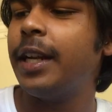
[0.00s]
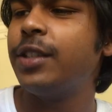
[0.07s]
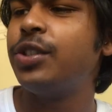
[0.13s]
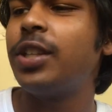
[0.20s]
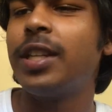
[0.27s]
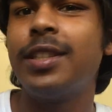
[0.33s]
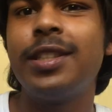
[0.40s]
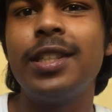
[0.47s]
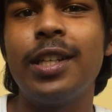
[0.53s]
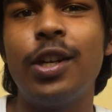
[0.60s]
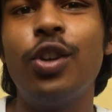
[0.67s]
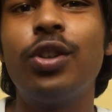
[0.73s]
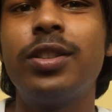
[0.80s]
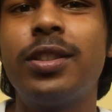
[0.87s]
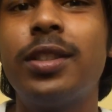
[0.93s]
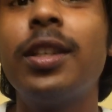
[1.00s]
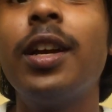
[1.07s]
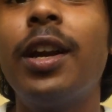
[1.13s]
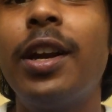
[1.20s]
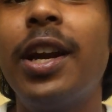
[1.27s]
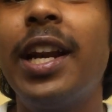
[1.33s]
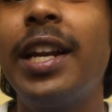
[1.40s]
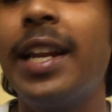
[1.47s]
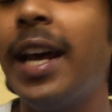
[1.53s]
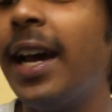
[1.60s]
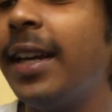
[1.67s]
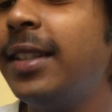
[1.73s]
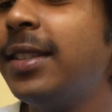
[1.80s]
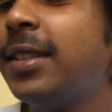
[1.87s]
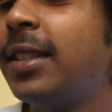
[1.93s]
as you can see, it looks really
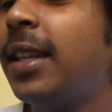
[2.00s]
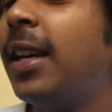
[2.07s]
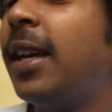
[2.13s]
nice.